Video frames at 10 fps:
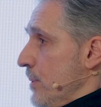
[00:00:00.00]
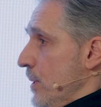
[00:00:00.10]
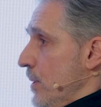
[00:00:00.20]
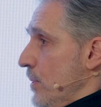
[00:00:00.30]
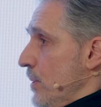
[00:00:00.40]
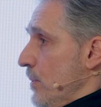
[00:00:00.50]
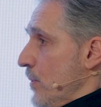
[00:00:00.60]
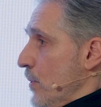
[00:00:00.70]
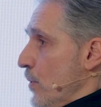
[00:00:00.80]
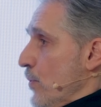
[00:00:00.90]

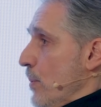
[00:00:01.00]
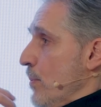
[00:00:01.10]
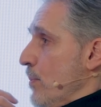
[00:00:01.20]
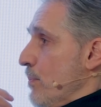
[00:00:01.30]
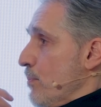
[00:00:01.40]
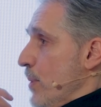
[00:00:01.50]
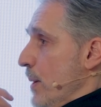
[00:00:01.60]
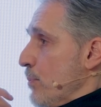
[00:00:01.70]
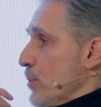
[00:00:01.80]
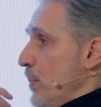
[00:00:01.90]
If you're from a
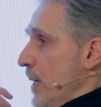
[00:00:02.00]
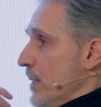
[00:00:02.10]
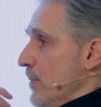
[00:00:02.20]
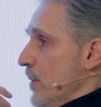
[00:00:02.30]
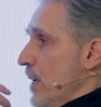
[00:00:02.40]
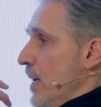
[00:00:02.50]
brand perspective,